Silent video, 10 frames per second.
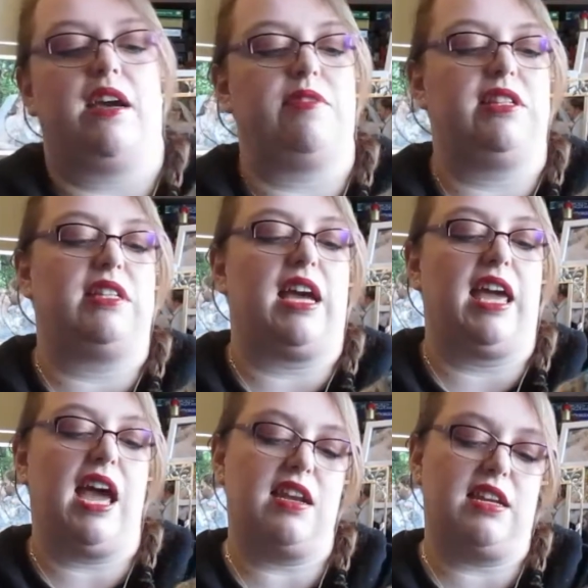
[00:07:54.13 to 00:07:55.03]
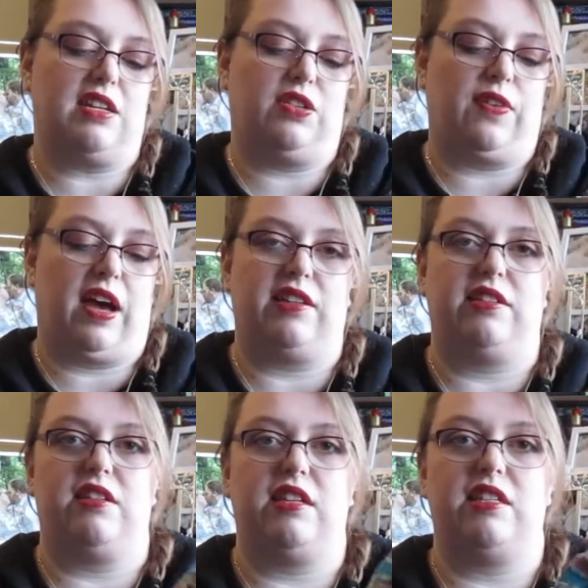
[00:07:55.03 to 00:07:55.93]
I can't knit as fast
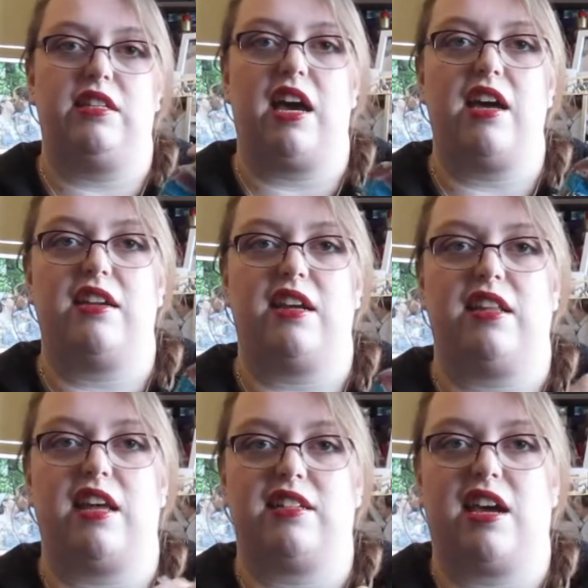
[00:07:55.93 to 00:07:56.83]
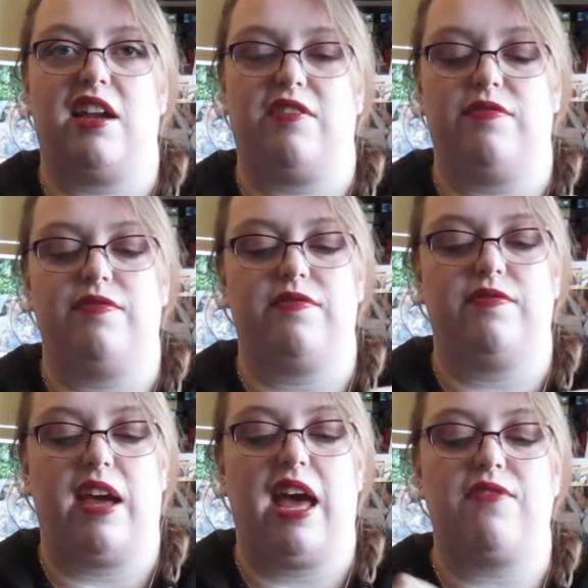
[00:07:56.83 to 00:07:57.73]
on these yet, and that's kind of,
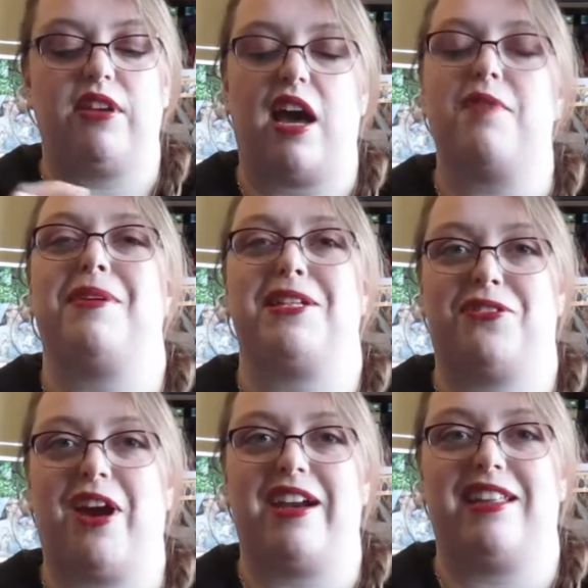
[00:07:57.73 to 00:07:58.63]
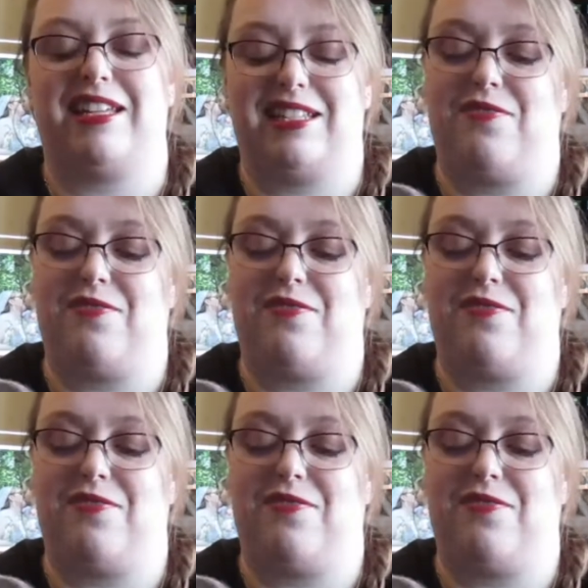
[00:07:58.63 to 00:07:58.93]
I haven't gotten my stride on these.